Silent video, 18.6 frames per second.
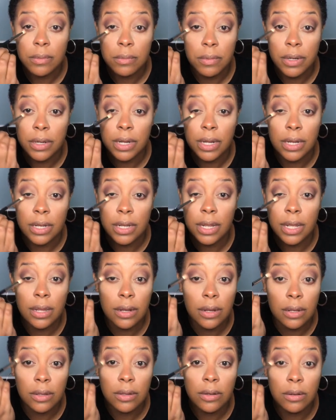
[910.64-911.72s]
Bring that
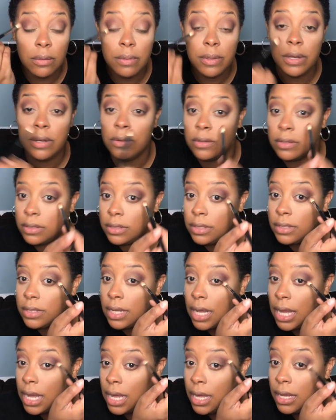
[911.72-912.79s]
down a little bit on the
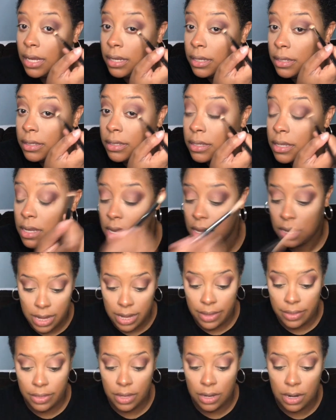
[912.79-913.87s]
sides.
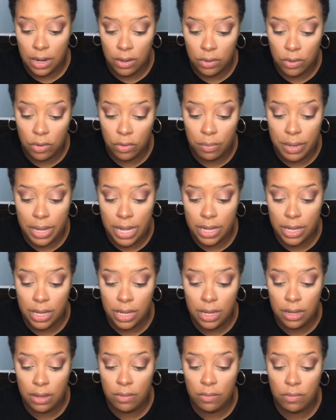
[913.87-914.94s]
And then I'll go back
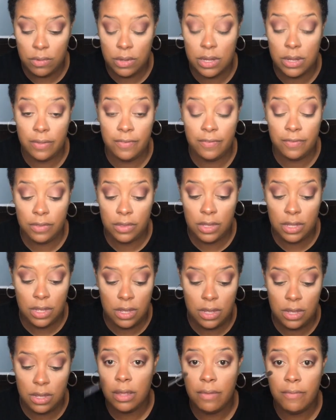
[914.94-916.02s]
in with
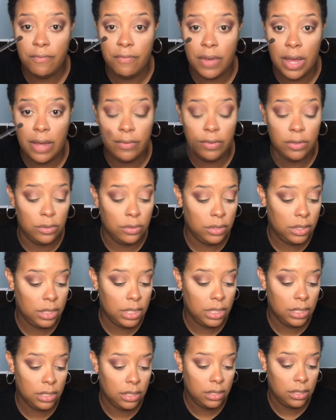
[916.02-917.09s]
the M506
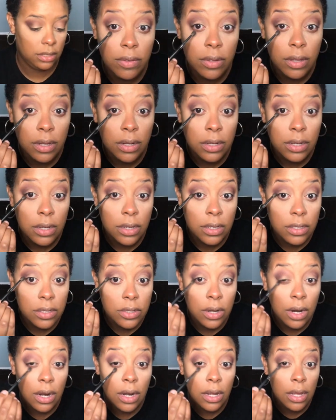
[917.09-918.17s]
and just
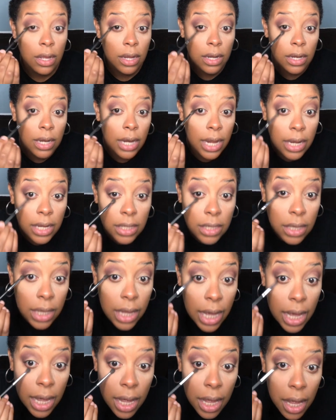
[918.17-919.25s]
try to connect
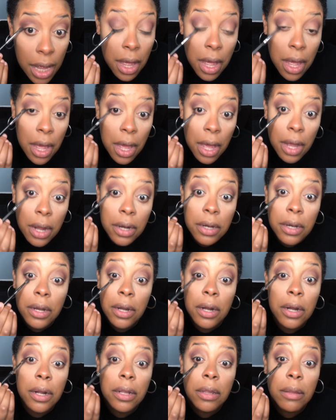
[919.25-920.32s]
that
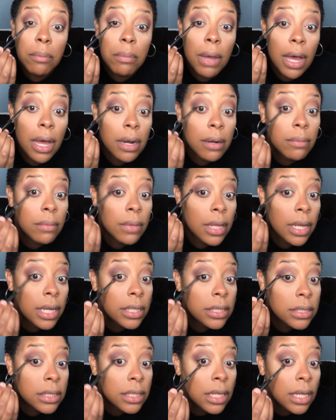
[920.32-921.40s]
under the bottom
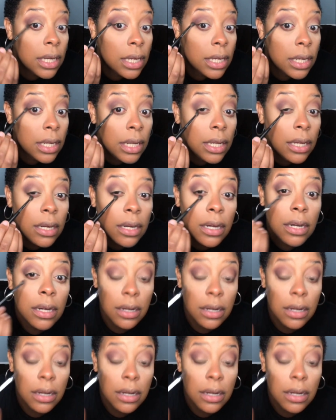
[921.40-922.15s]
lash line here.